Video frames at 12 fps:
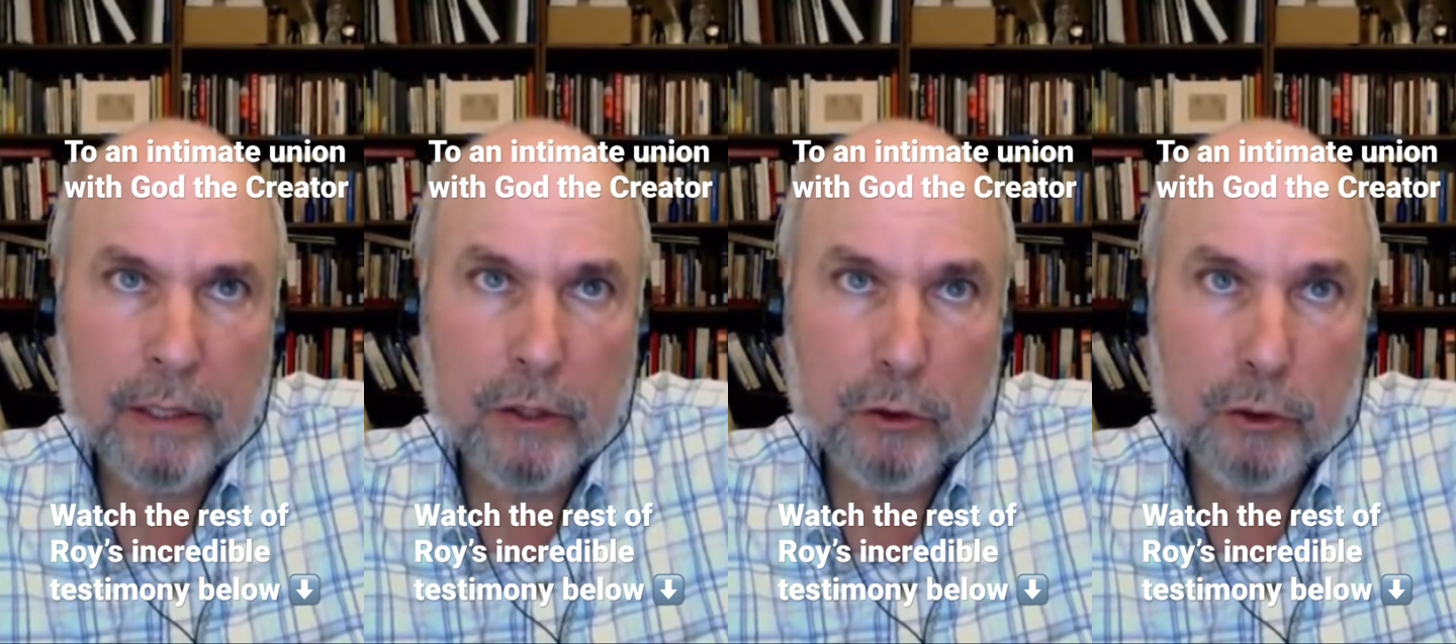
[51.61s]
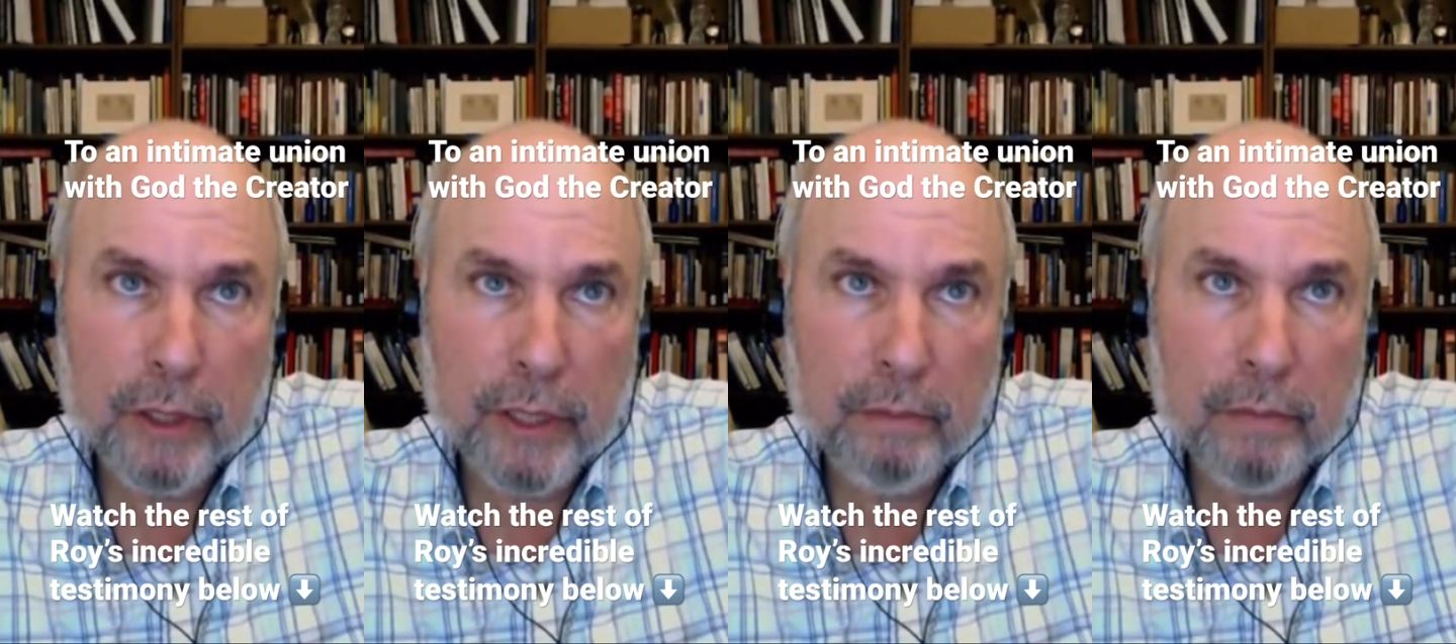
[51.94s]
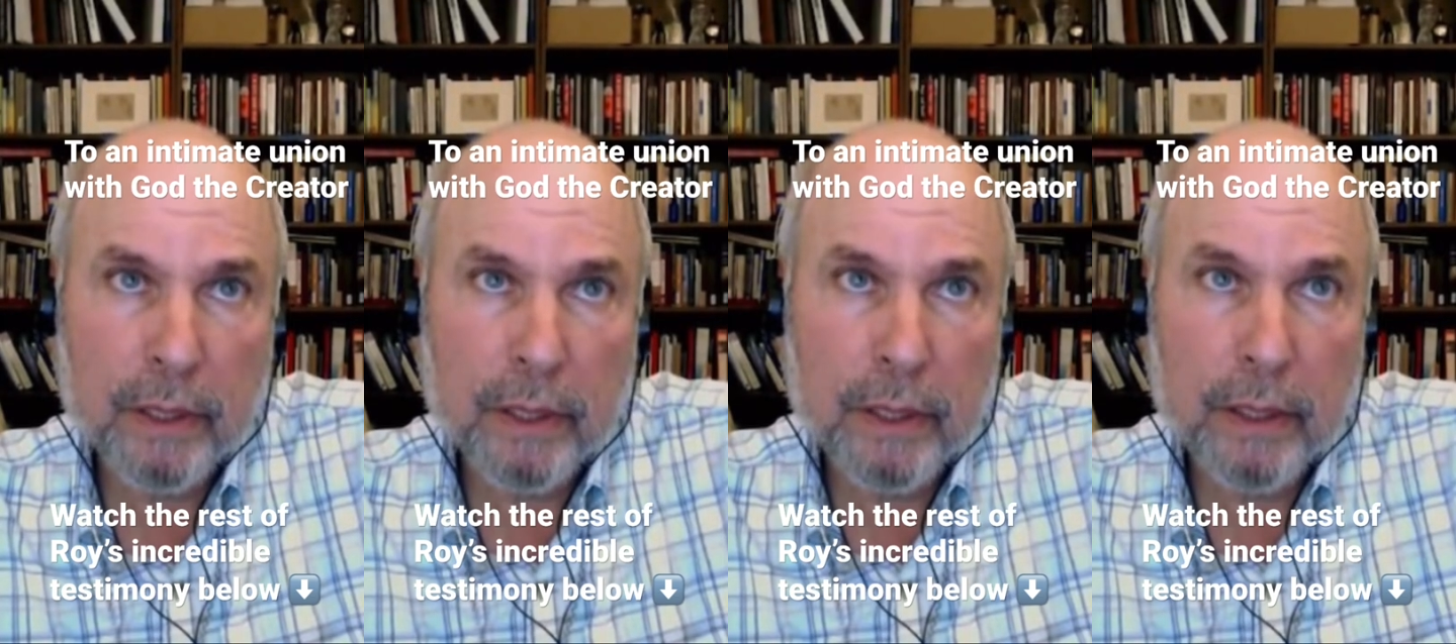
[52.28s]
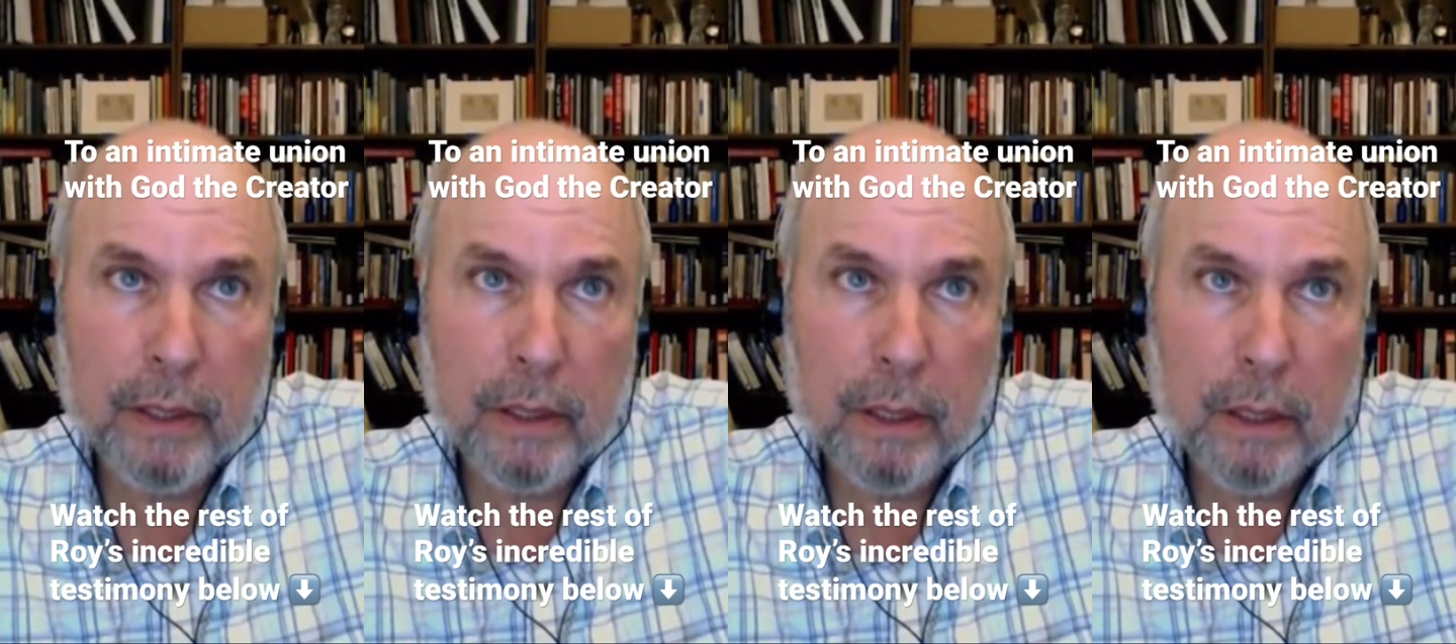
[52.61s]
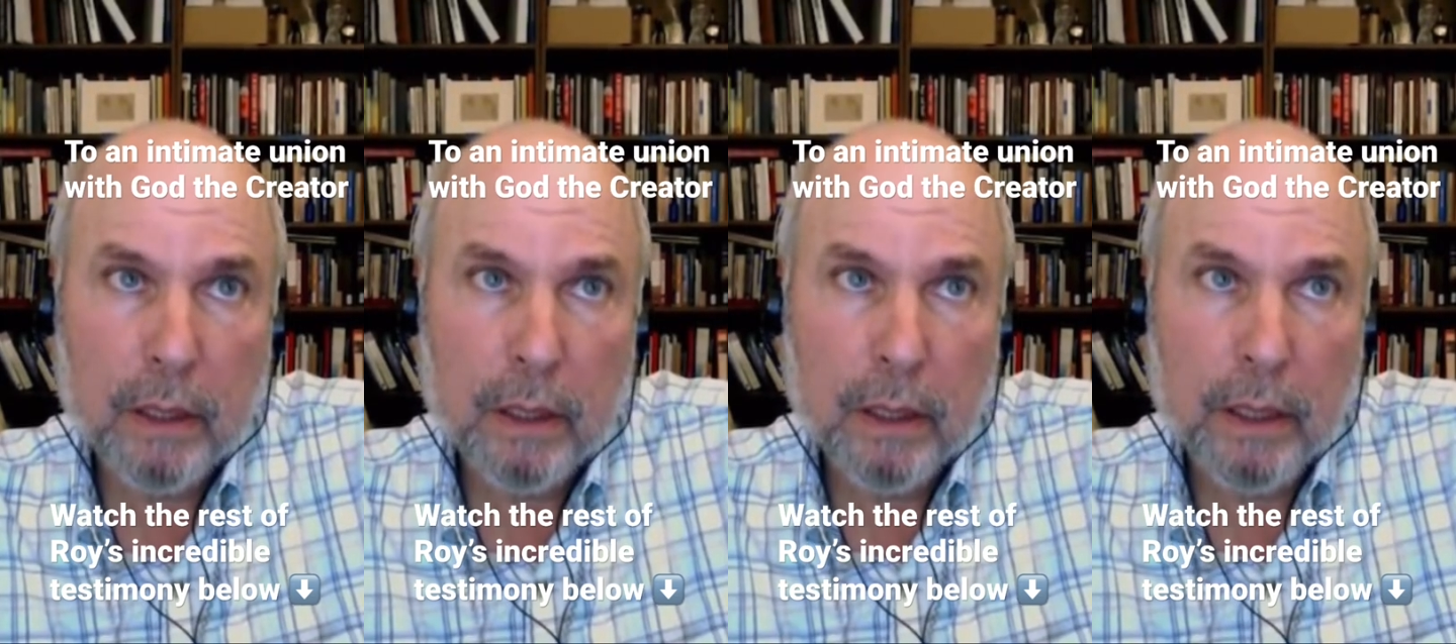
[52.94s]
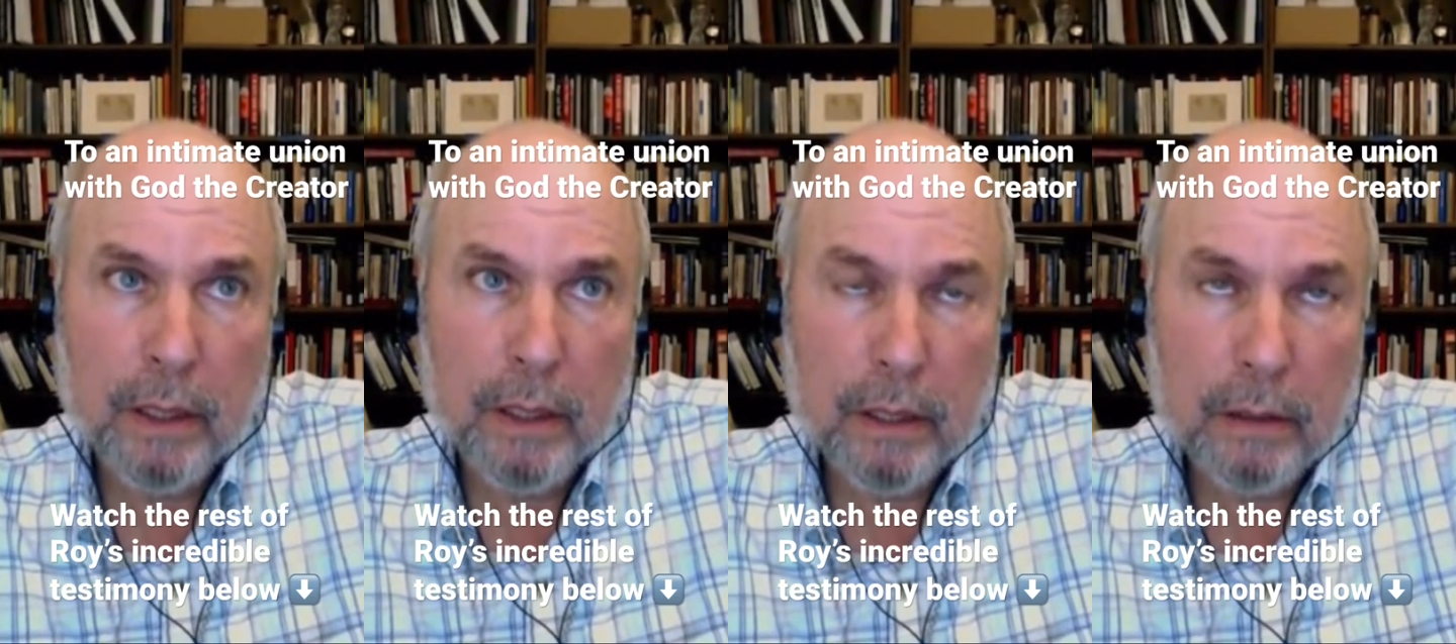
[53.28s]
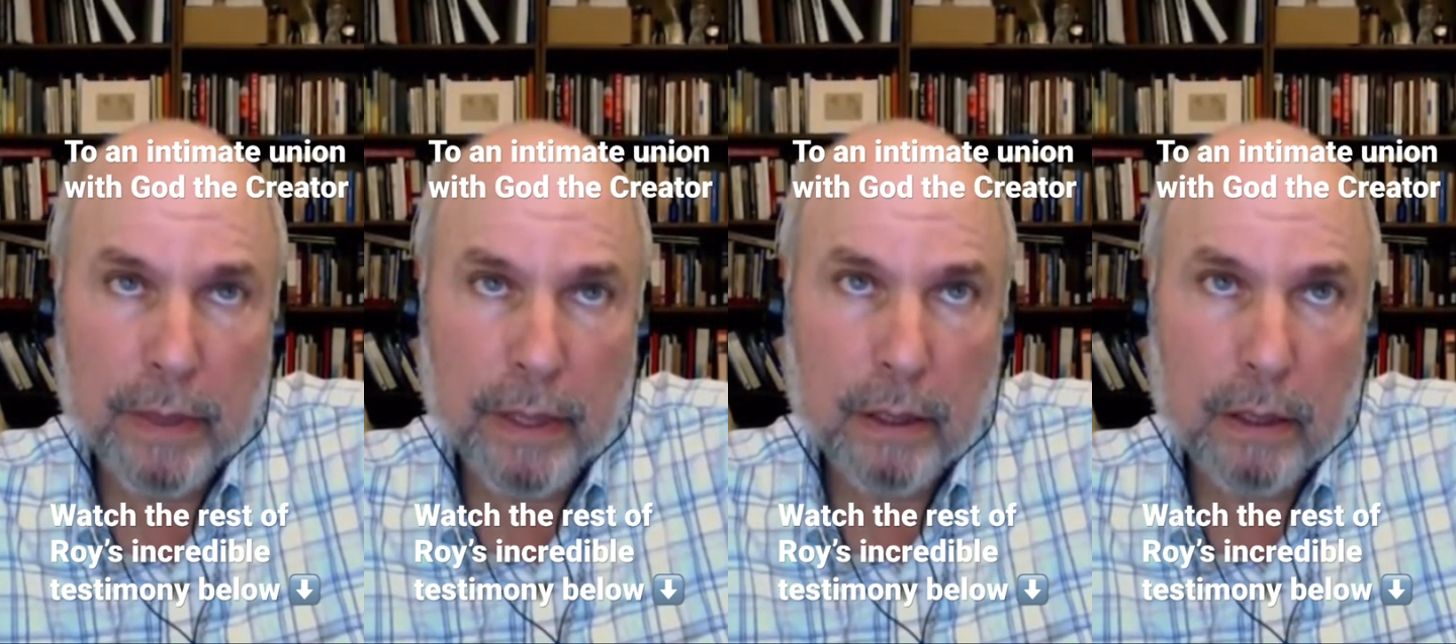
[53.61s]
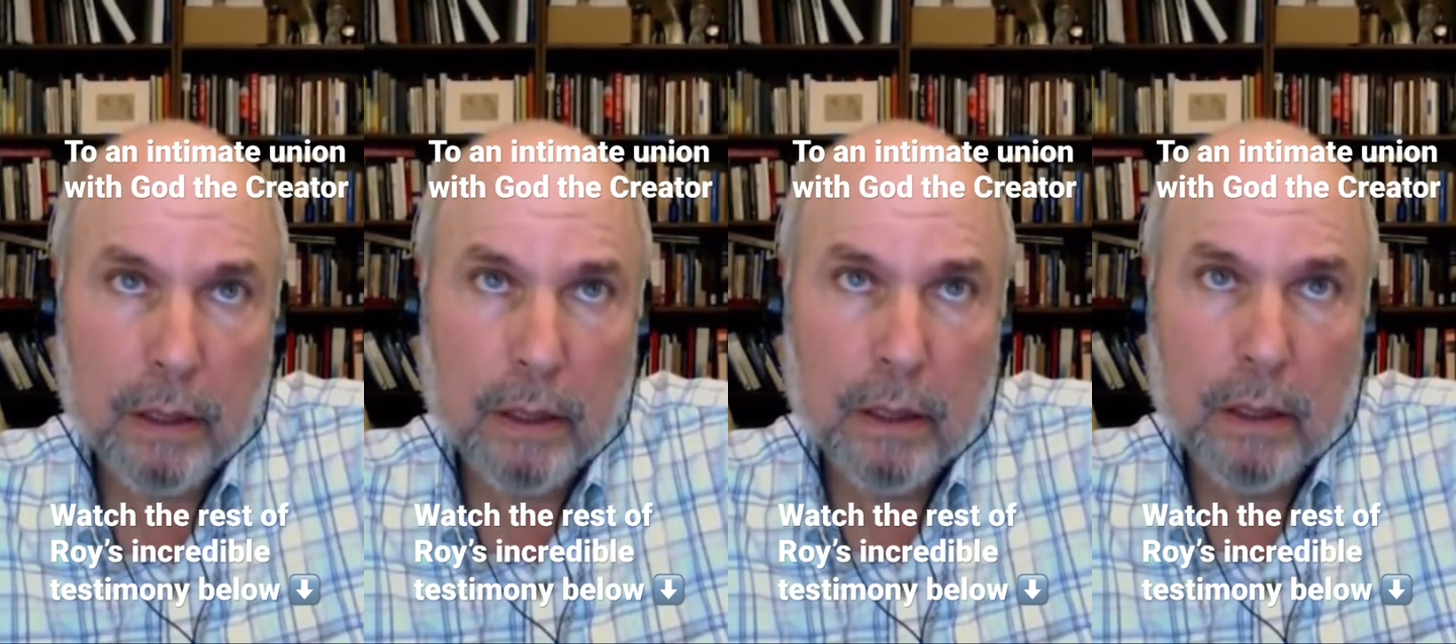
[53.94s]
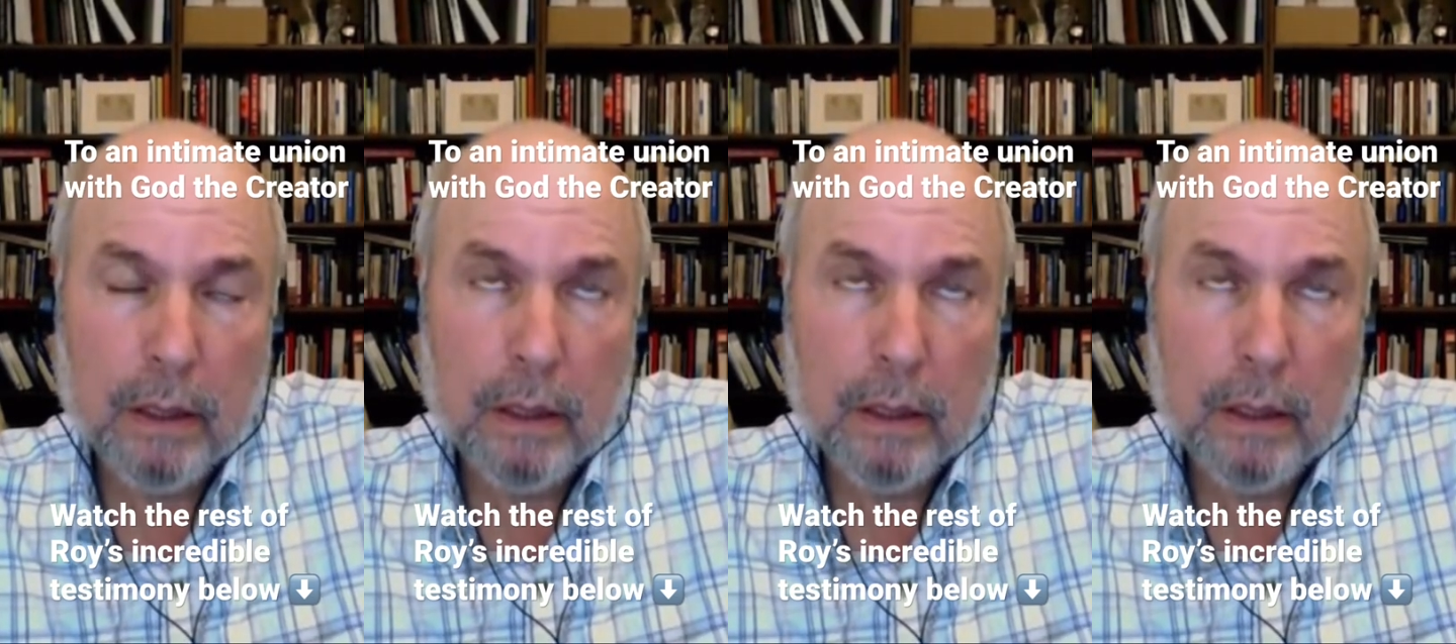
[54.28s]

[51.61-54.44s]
extremely intimate